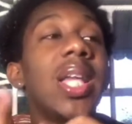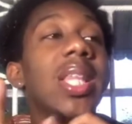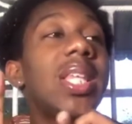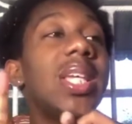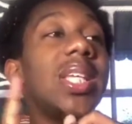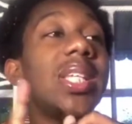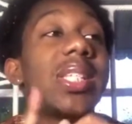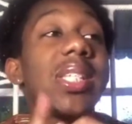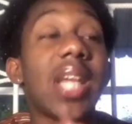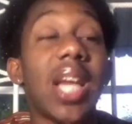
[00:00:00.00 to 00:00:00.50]

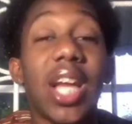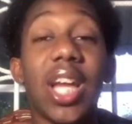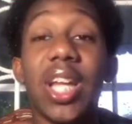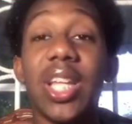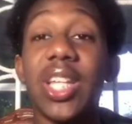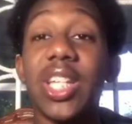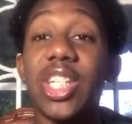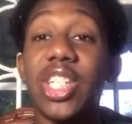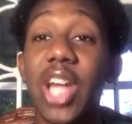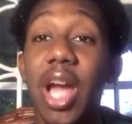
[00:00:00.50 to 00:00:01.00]
The
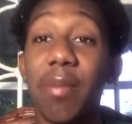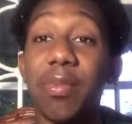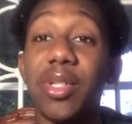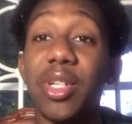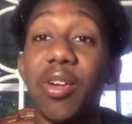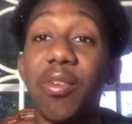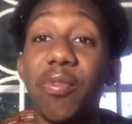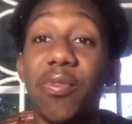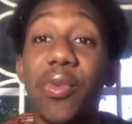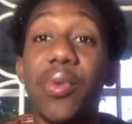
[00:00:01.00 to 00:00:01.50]
second
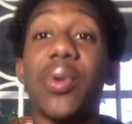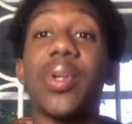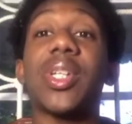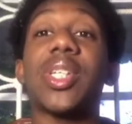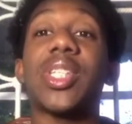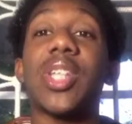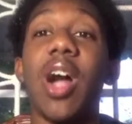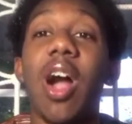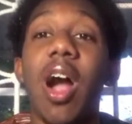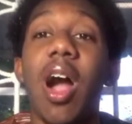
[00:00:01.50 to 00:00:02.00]
chapter
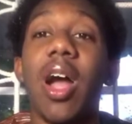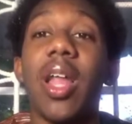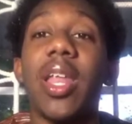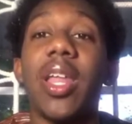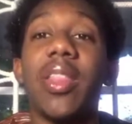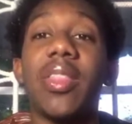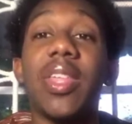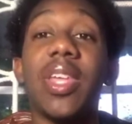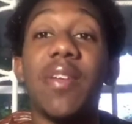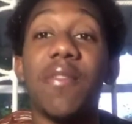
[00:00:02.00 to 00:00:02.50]
focused
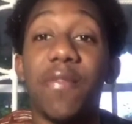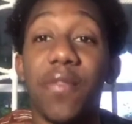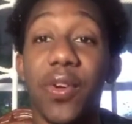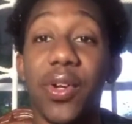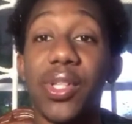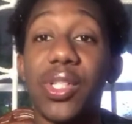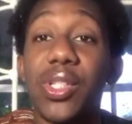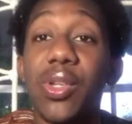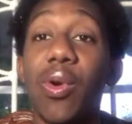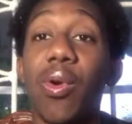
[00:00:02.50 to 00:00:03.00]
on the
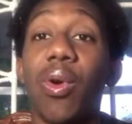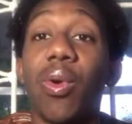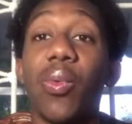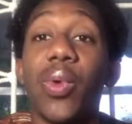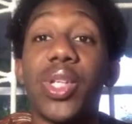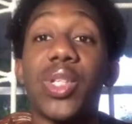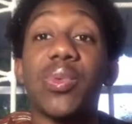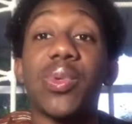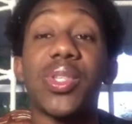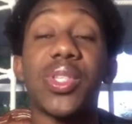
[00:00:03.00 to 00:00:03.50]
first goal,
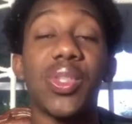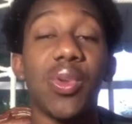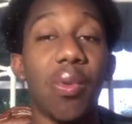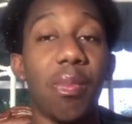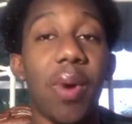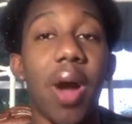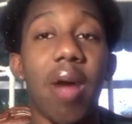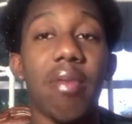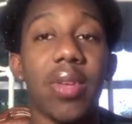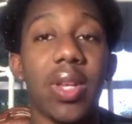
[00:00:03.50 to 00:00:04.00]
which was
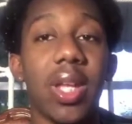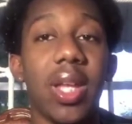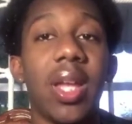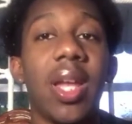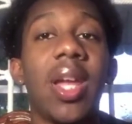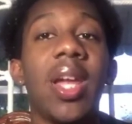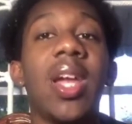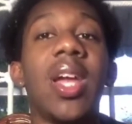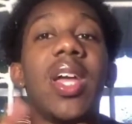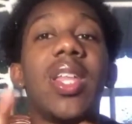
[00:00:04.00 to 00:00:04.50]
no
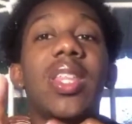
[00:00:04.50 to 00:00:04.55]
poverty.